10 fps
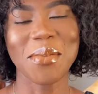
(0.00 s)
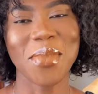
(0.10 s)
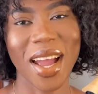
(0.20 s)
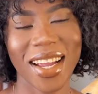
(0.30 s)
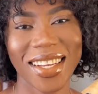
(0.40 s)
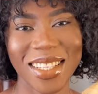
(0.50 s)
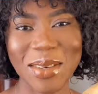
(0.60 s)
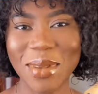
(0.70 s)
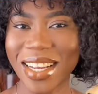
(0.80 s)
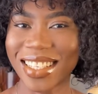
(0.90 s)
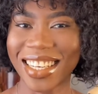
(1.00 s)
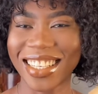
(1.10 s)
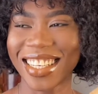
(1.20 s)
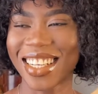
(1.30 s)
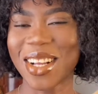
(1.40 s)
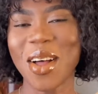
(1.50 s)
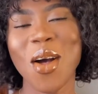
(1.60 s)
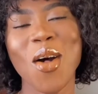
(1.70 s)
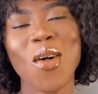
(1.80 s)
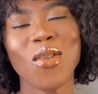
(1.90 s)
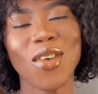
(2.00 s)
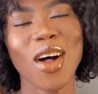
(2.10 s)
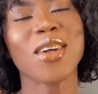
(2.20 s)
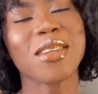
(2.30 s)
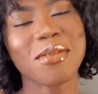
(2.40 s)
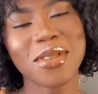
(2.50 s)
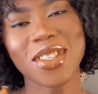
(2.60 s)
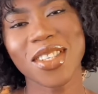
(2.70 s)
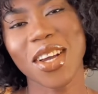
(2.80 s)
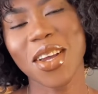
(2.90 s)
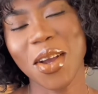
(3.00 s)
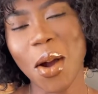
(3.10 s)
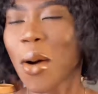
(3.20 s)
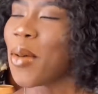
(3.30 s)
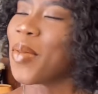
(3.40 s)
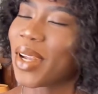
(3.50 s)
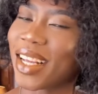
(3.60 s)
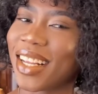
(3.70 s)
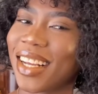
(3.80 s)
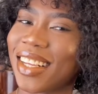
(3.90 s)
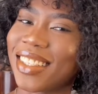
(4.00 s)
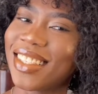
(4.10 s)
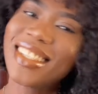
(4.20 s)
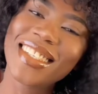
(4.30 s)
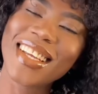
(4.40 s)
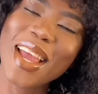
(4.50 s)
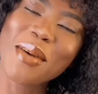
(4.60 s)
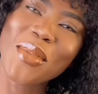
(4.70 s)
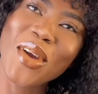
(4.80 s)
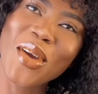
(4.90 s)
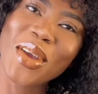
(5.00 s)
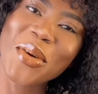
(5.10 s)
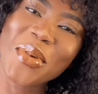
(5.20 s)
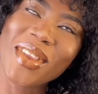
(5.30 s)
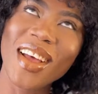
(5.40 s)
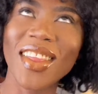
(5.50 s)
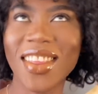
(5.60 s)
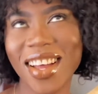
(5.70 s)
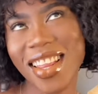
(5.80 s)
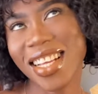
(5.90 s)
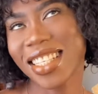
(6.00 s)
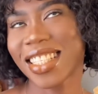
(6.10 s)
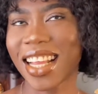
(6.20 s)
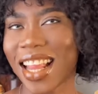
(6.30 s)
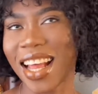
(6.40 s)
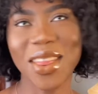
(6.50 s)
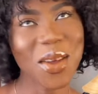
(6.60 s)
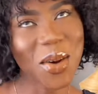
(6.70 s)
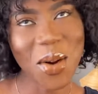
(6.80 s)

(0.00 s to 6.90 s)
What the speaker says: back to my channel. Welcome to Wake Up My Canal. So today I'm here again with another Zalando